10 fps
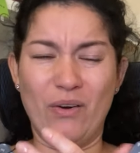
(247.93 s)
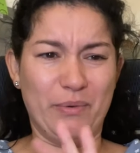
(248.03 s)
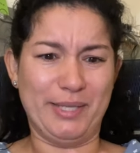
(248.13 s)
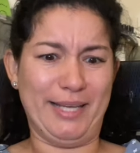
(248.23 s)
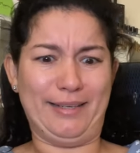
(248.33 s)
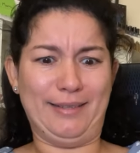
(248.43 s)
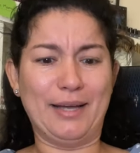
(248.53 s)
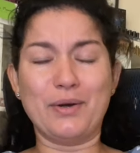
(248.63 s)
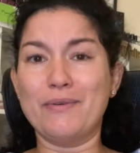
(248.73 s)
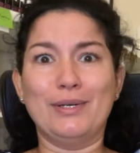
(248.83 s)
I was like, I
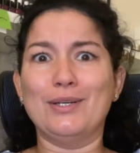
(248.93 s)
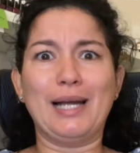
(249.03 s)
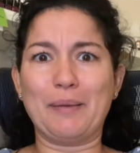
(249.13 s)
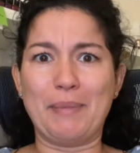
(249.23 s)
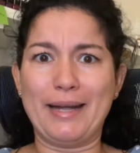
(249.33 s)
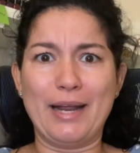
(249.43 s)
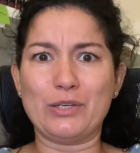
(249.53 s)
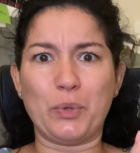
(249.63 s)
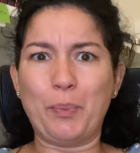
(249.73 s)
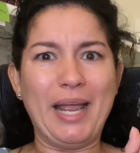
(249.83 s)
don't even look like my nails
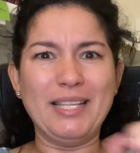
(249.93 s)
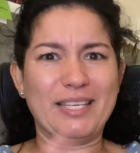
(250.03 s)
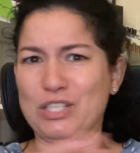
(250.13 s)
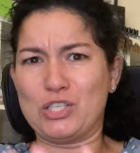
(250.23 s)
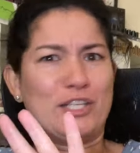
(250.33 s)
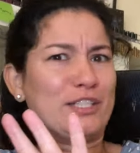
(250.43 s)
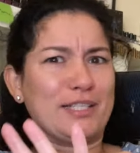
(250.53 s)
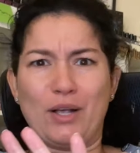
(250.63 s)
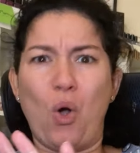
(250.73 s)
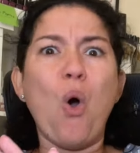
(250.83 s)
are painted. It just looks
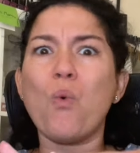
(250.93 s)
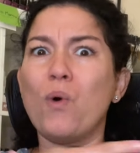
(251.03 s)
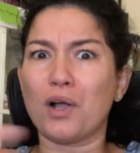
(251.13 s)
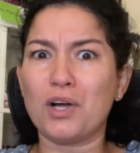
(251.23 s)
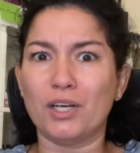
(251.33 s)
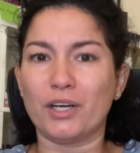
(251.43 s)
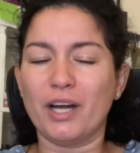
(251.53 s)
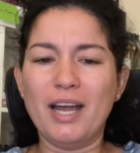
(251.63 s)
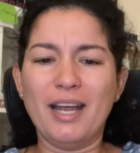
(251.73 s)
like all one color.